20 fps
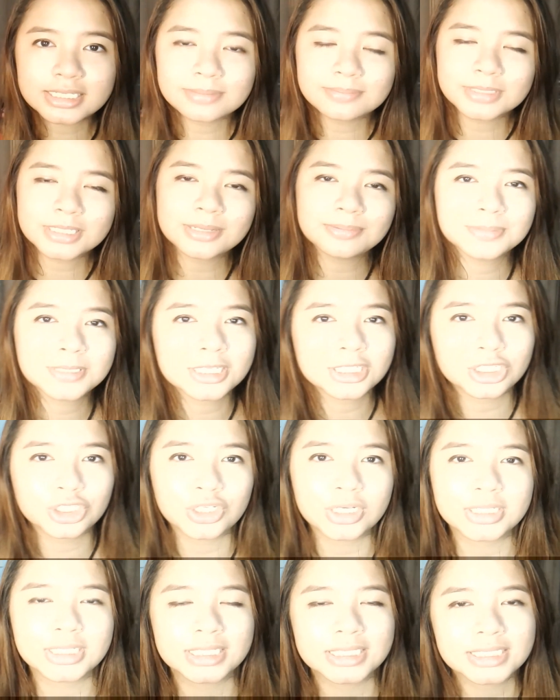some tips and
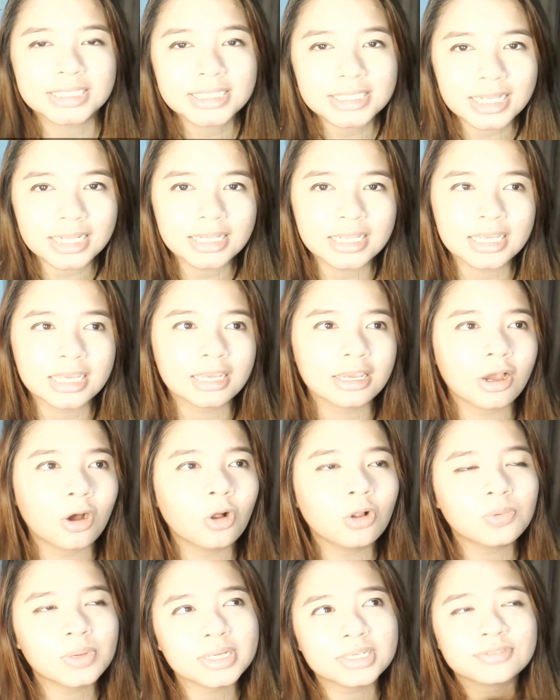tricks in studying.
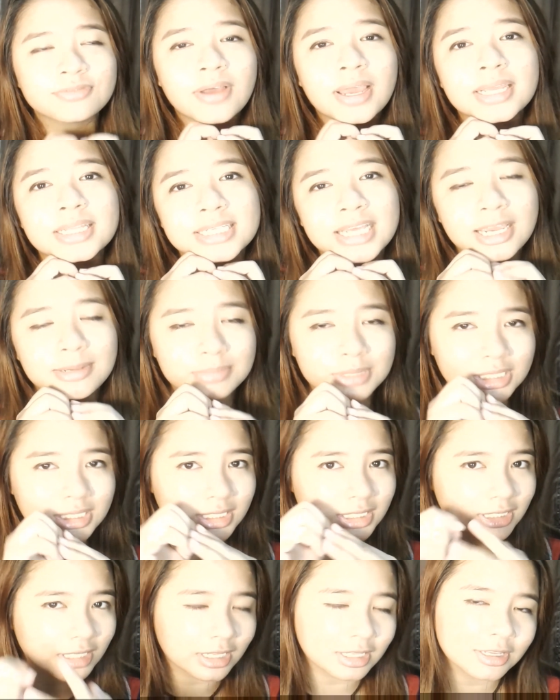Always find time to
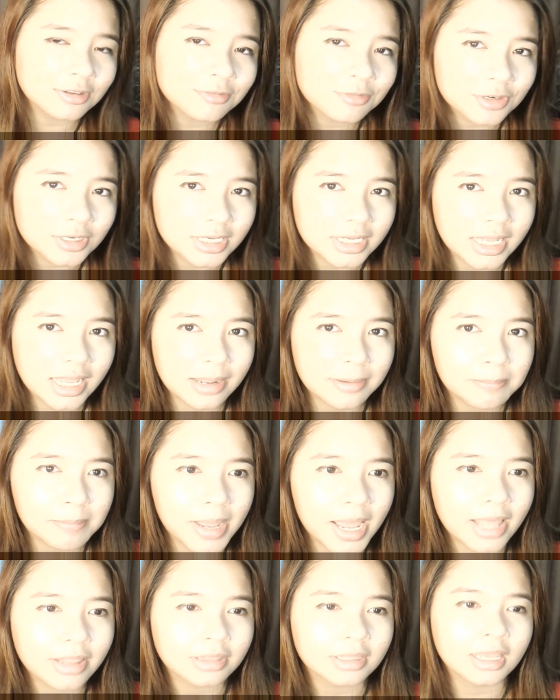study for the
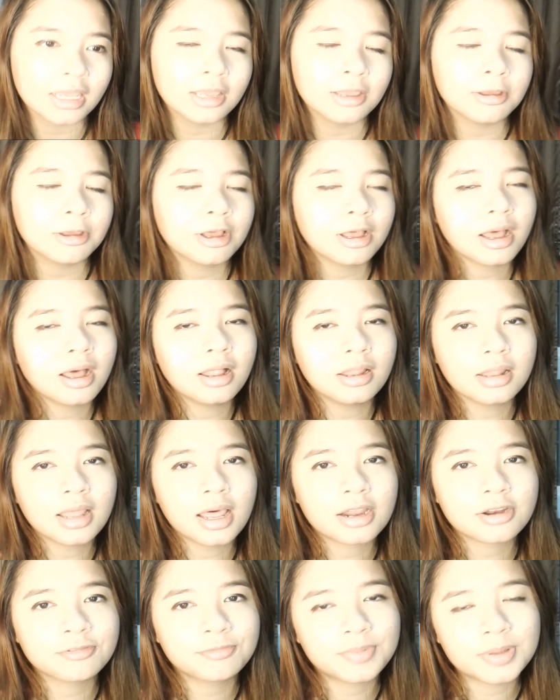NMAT. A
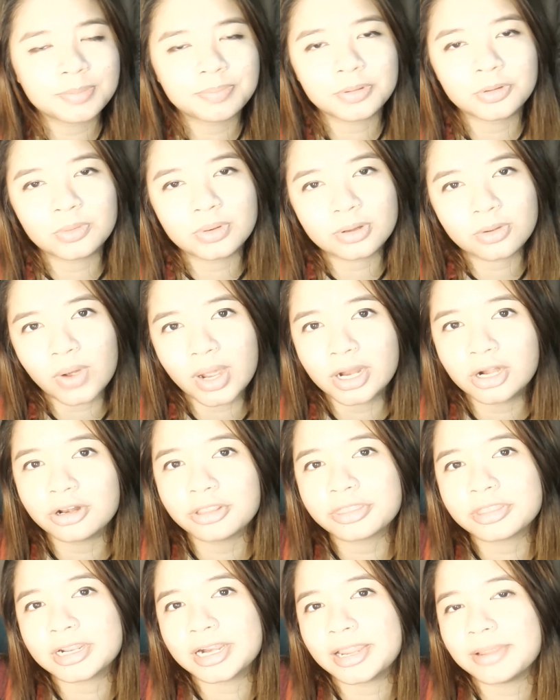lot of people require
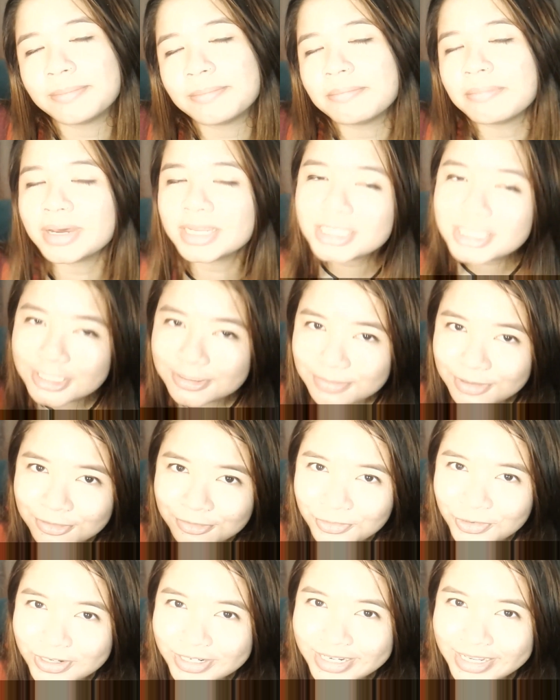3 months
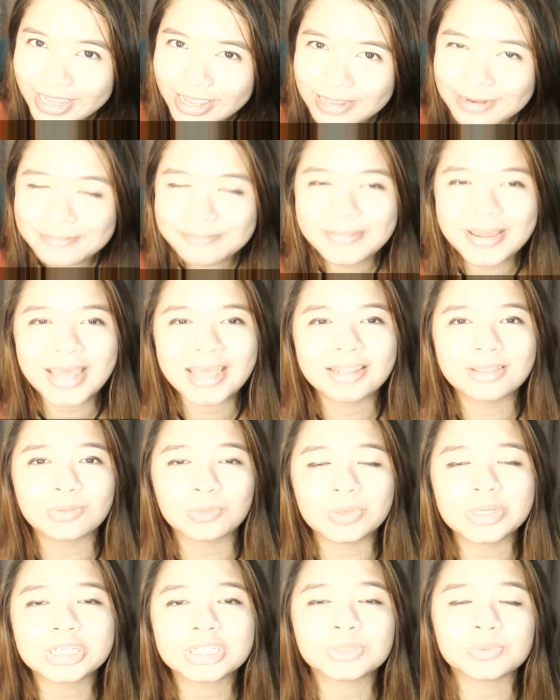before the NMAT,
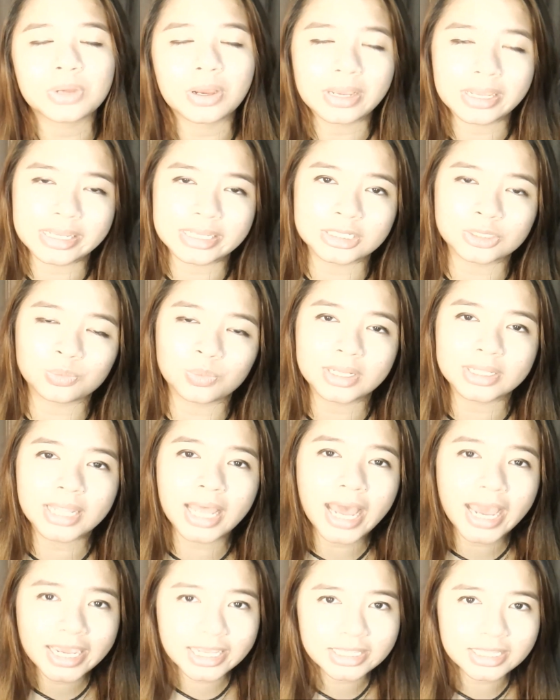which is what
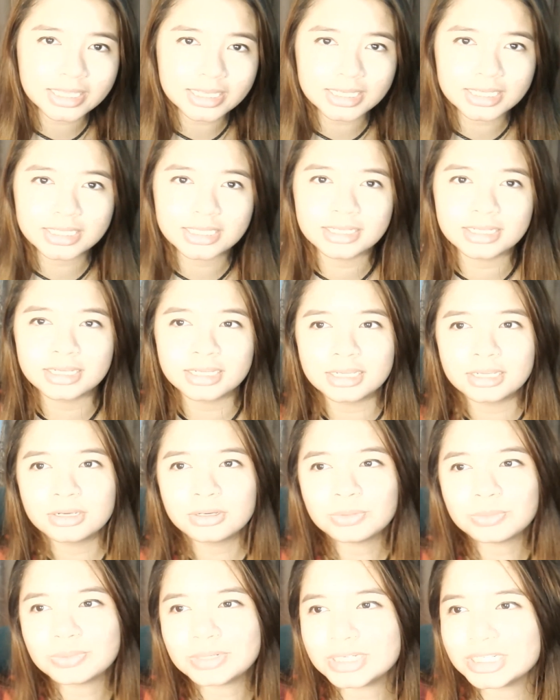I did,
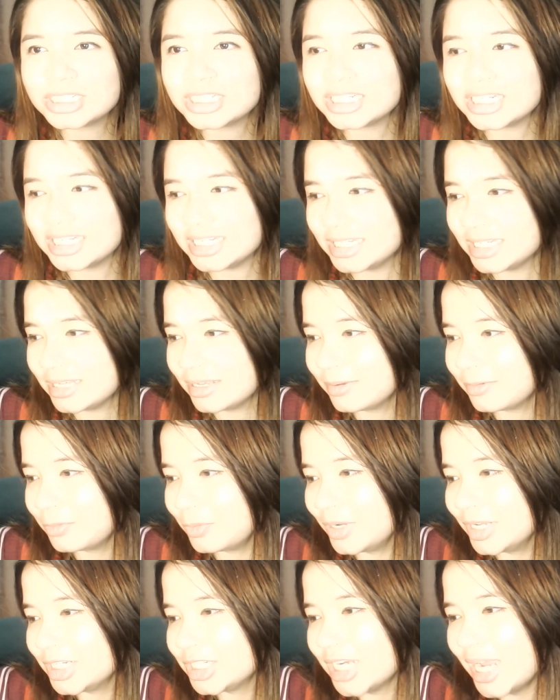which
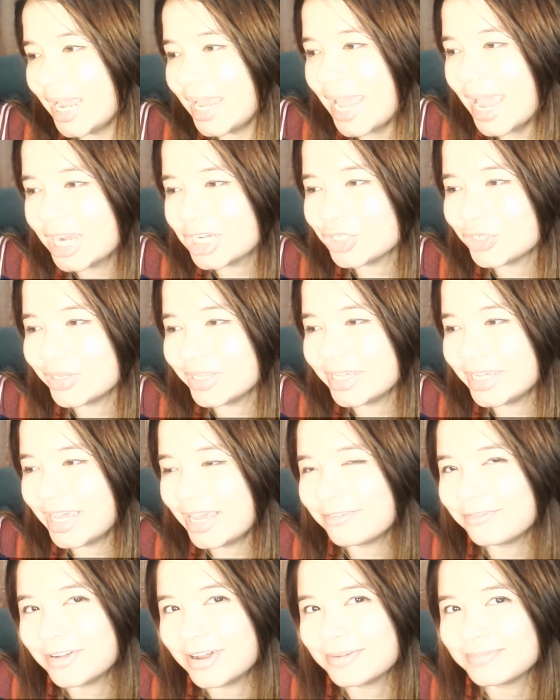I actually
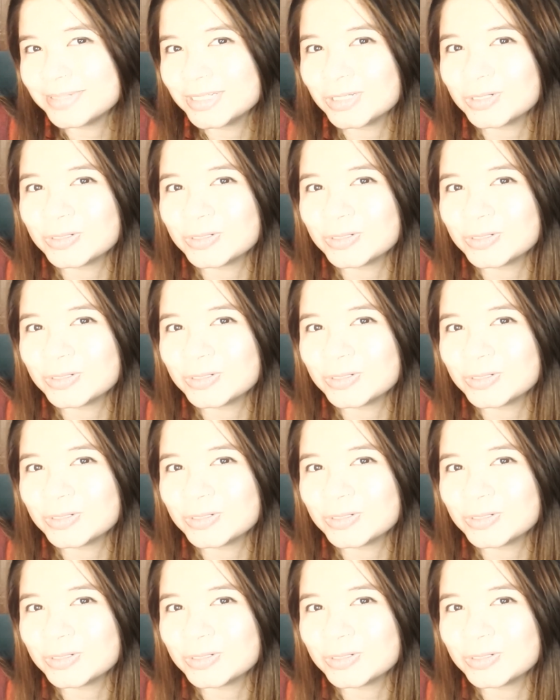gave up